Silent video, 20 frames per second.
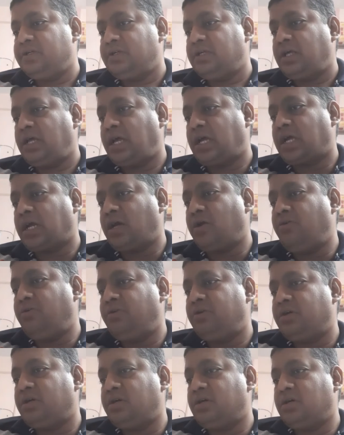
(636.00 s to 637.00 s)

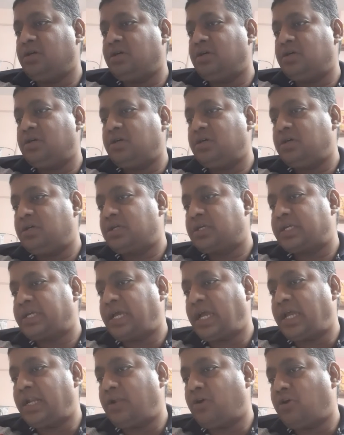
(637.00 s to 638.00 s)
account
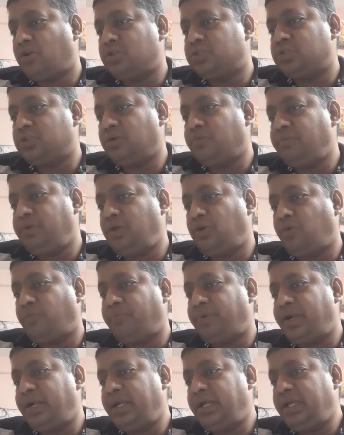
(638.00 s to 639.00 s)
can also be
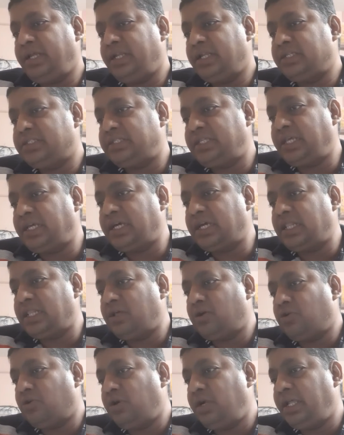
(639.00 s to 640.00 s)
opened in a
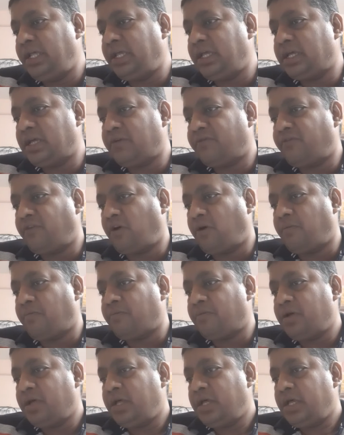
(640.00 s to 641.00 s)
single holding
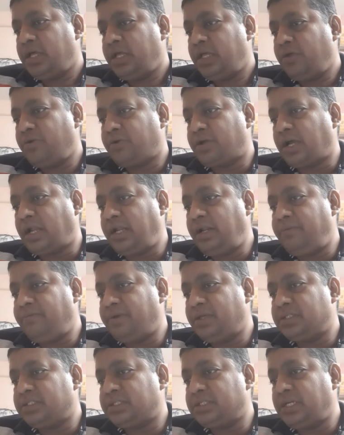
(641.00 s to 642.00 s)
form. You can
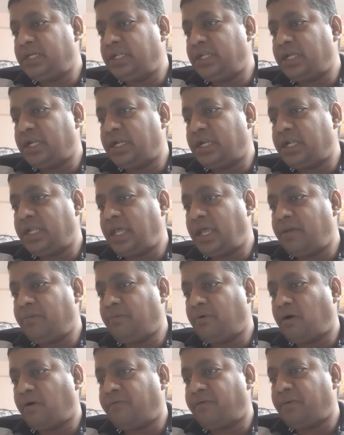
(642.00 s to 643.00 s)
invest in a
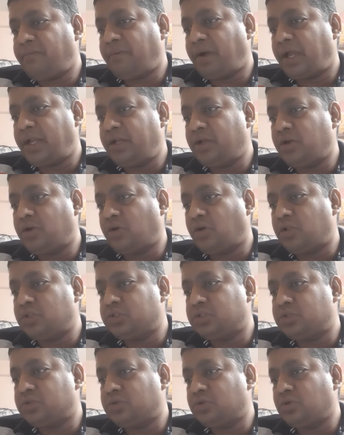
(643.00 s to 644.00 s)
name of a minor
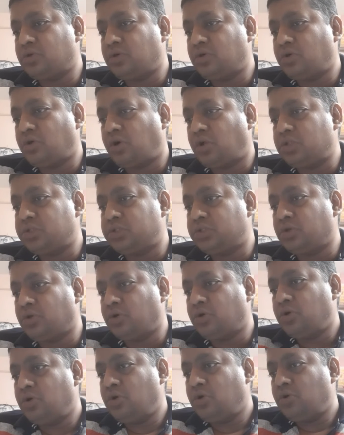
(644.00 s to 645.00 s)

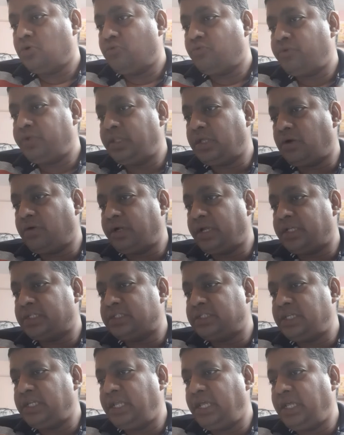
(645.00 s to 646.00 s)
also without
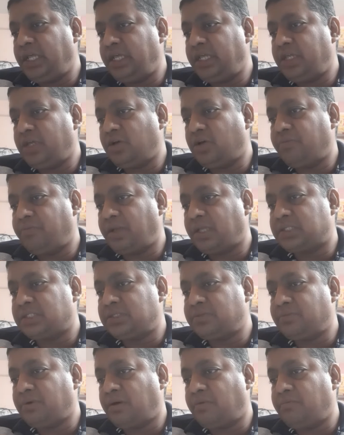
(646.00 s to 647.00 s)
exceeding your
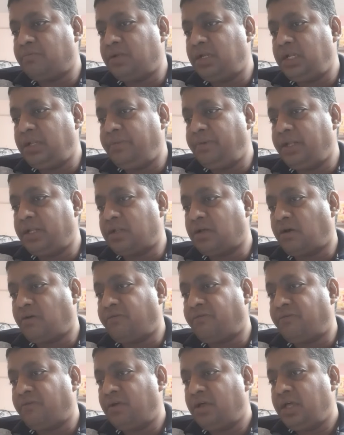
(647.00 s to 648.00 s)
maximum limit
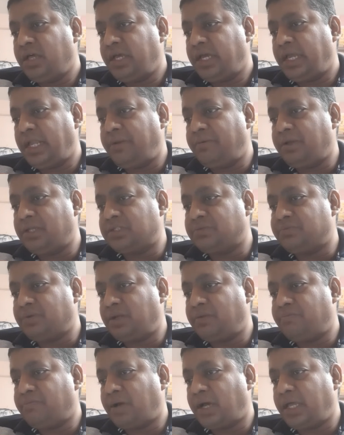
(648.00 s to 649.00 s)
of
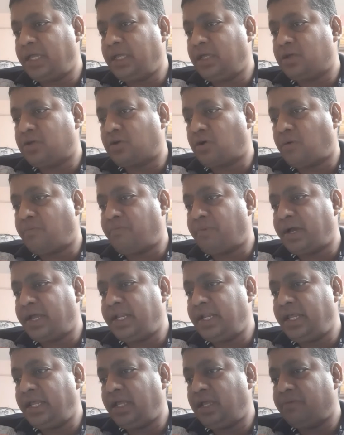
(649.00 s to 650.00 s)
investment by
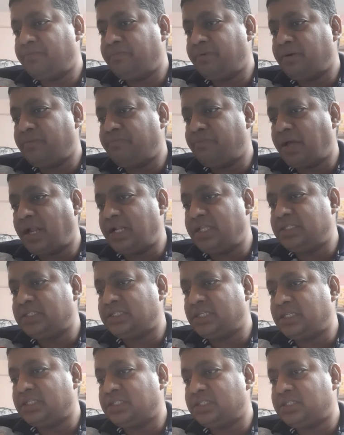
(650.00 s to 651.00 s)
combining
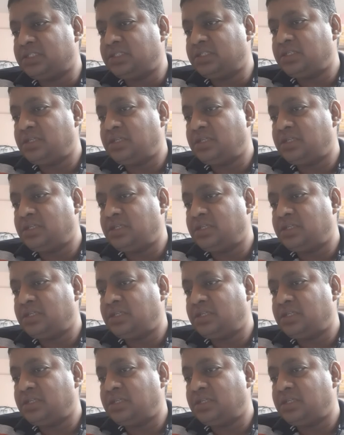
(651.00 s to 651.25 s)
balances